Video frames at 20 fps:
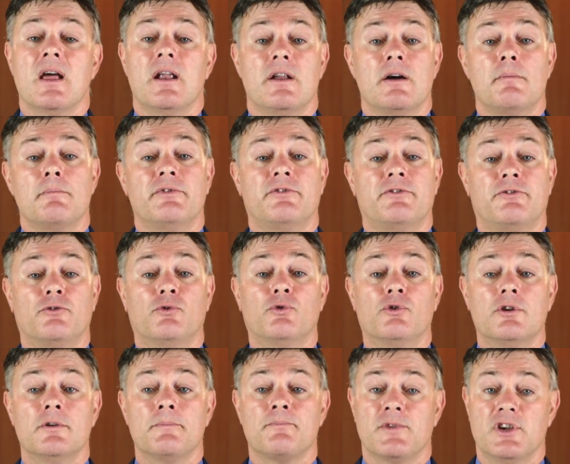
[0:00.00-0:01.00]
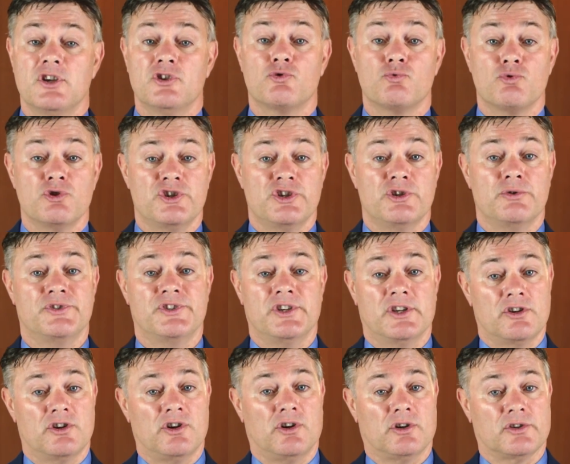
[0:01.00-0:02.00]
Number 4 is
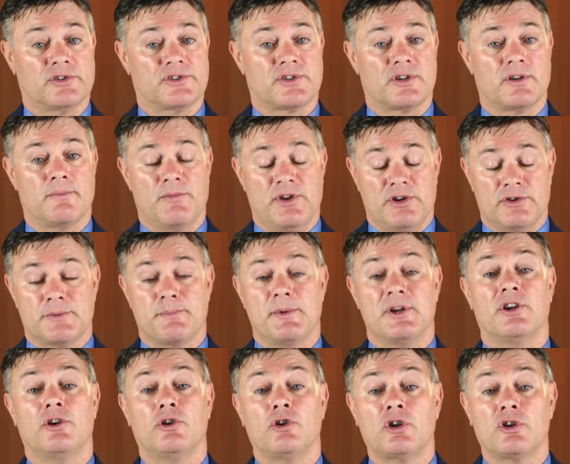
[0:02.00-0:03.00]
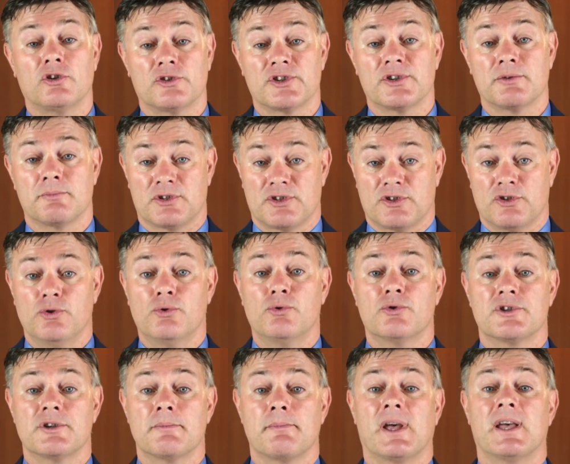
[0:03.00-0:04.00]
reducing cost. There's been a lot
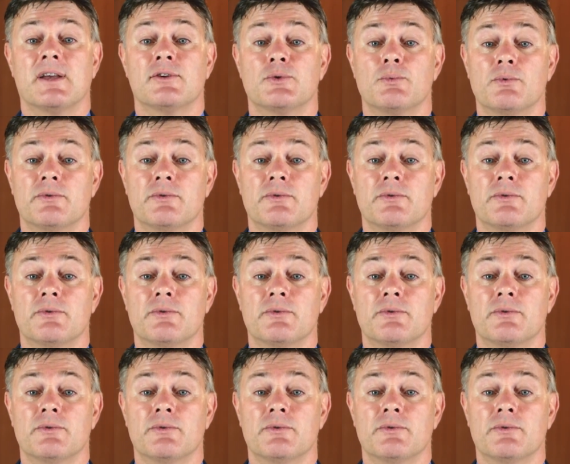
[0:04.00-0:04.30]
talked about